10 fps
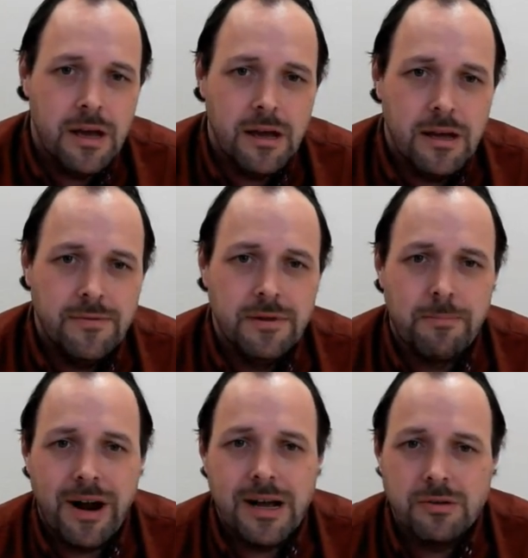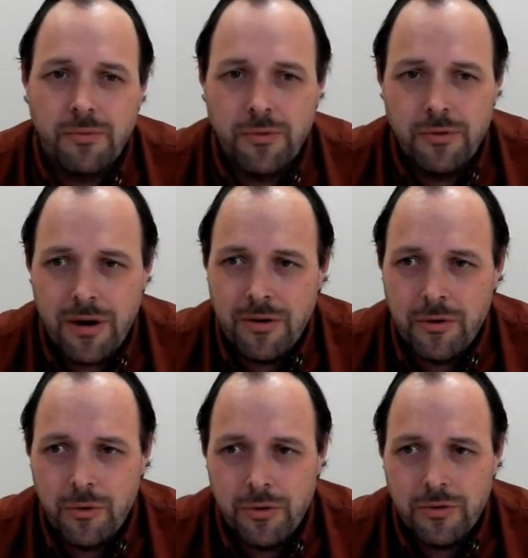If the price of
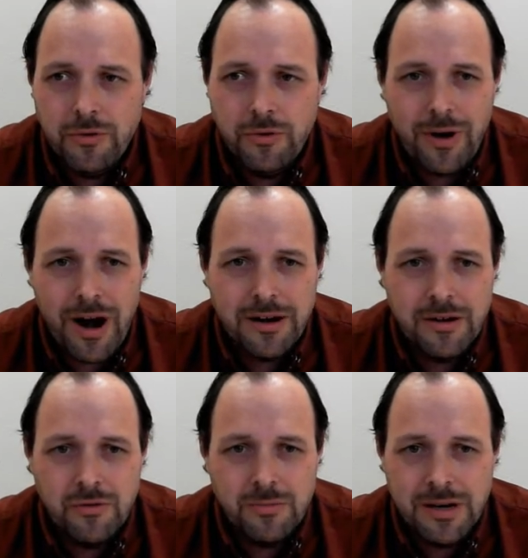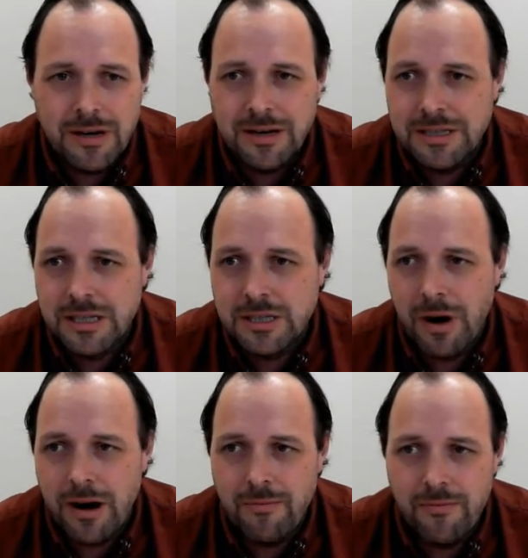uranium increases
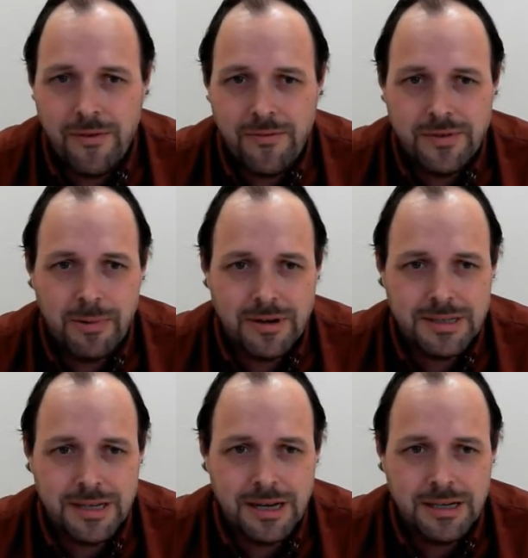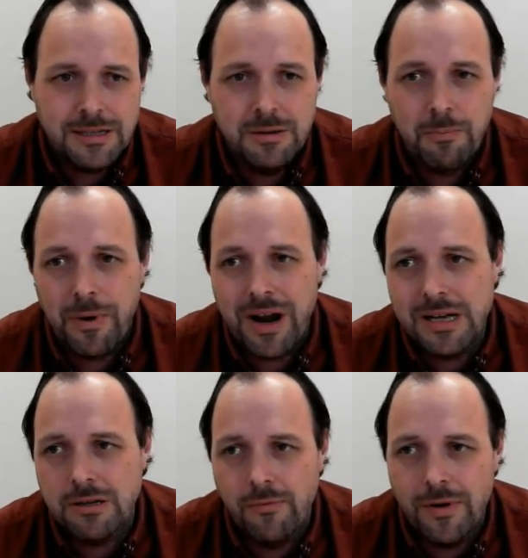by 50%, the
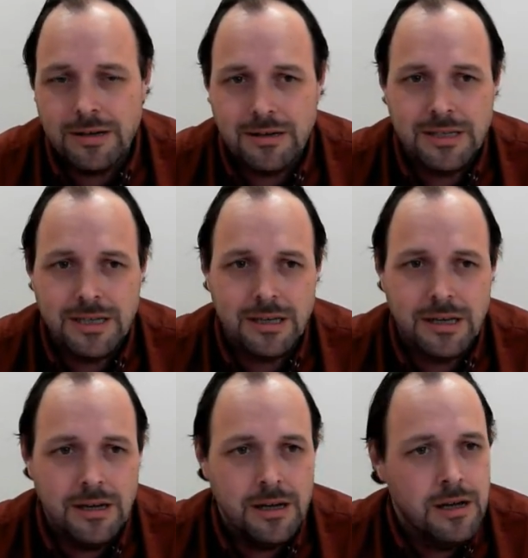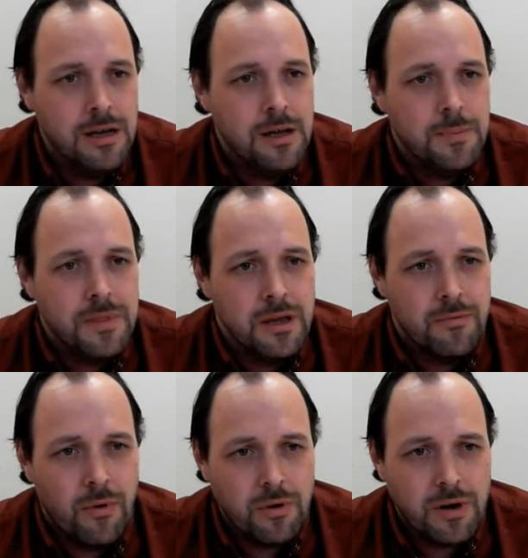price of electricity
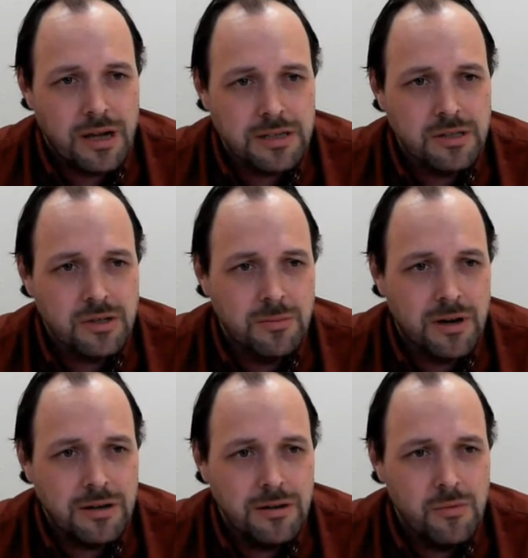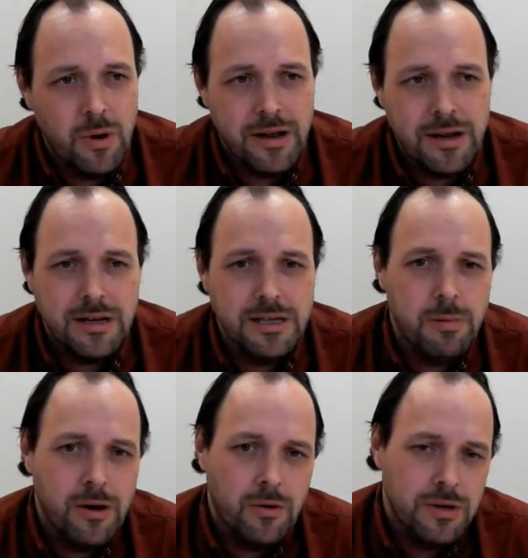for customer will increase
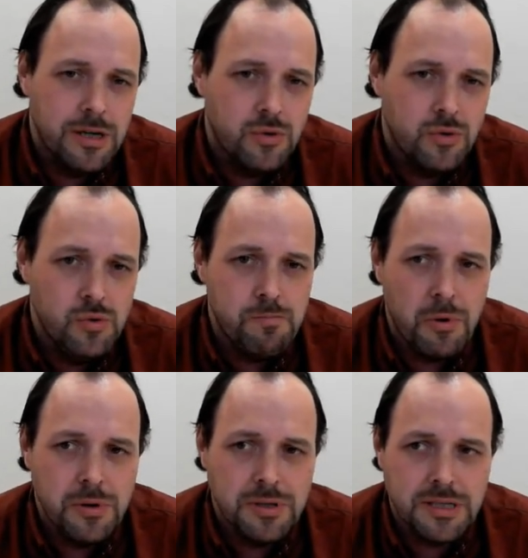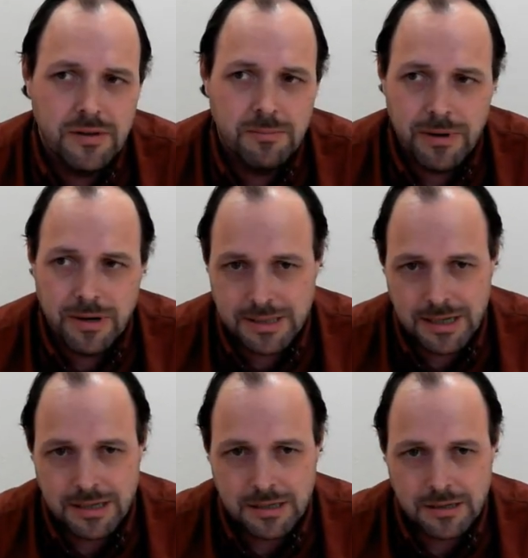by only
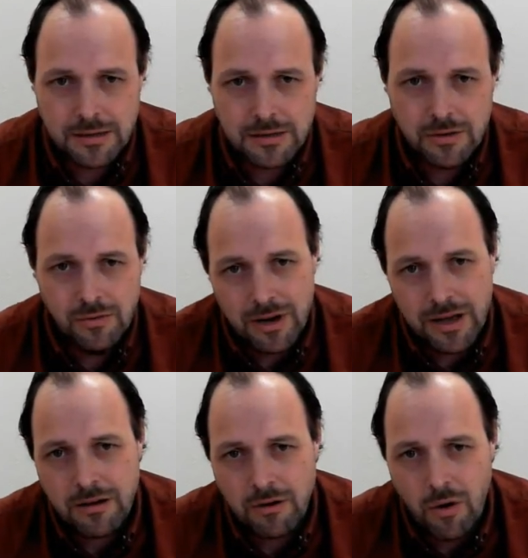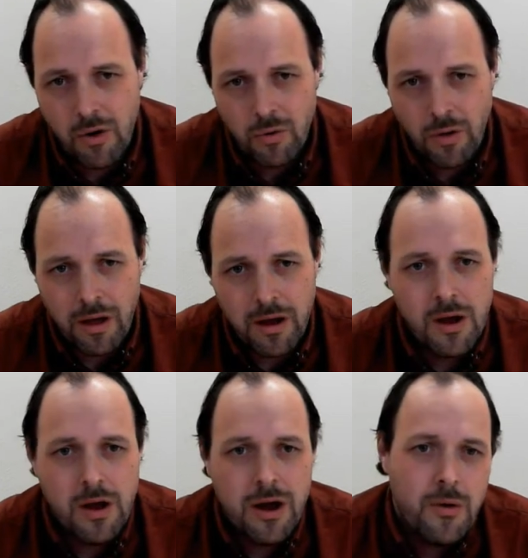2.7%. Unlike coal,
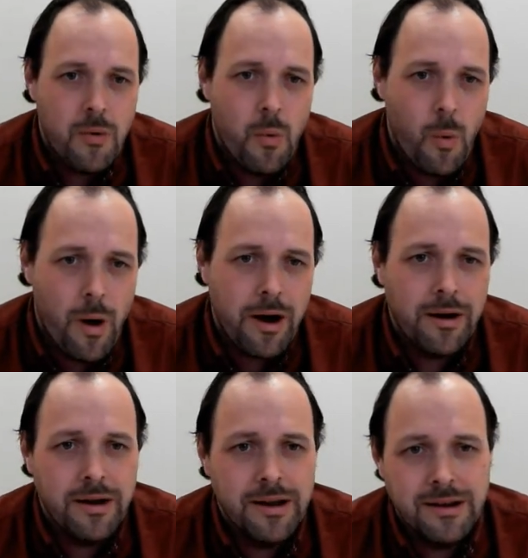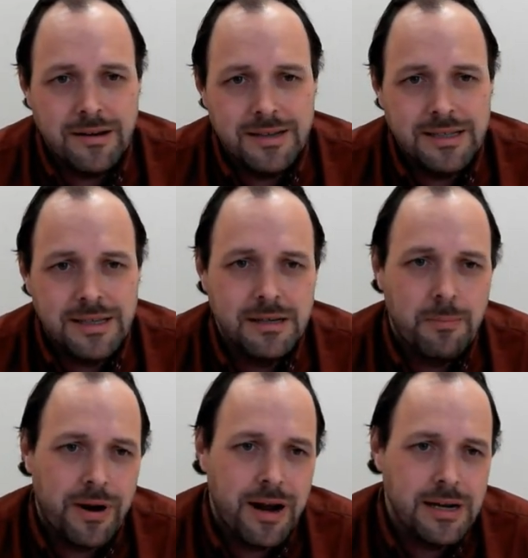where increasing the
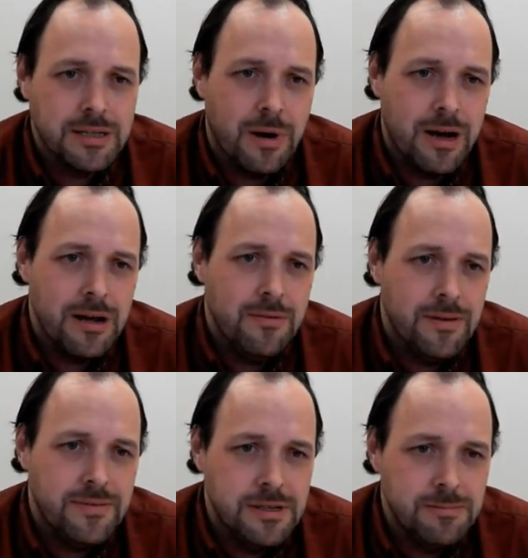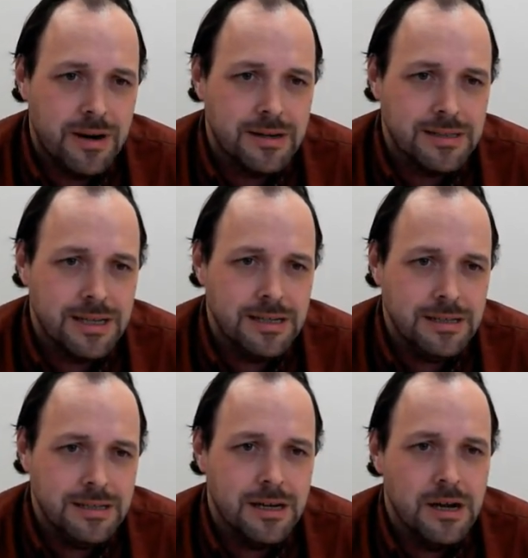price by
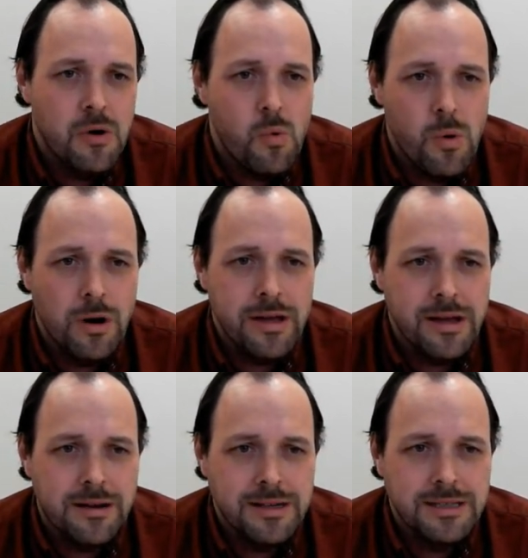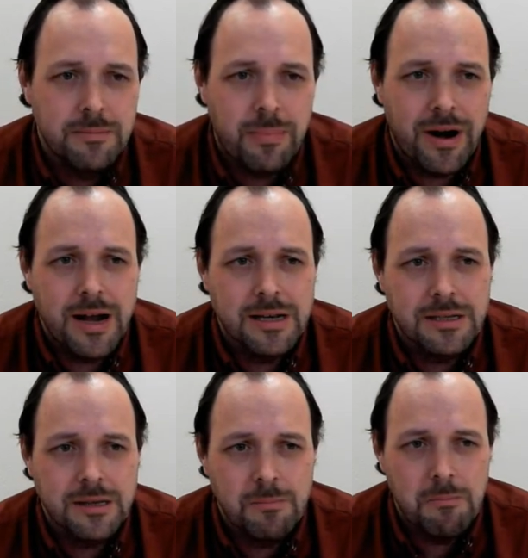15% will increase the
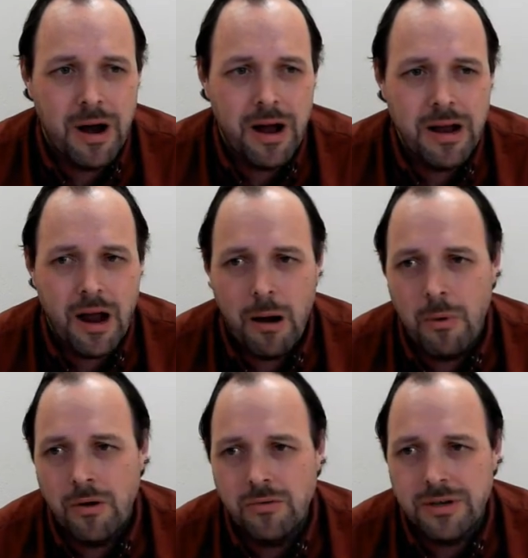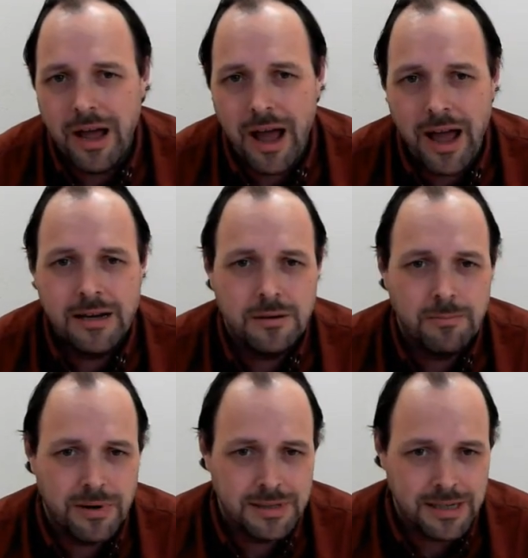price by about
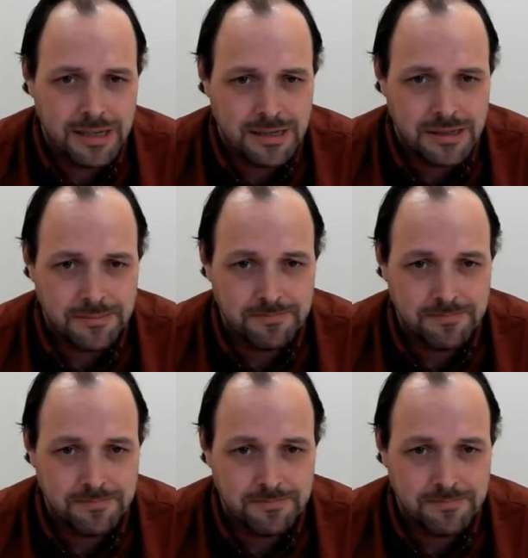8%.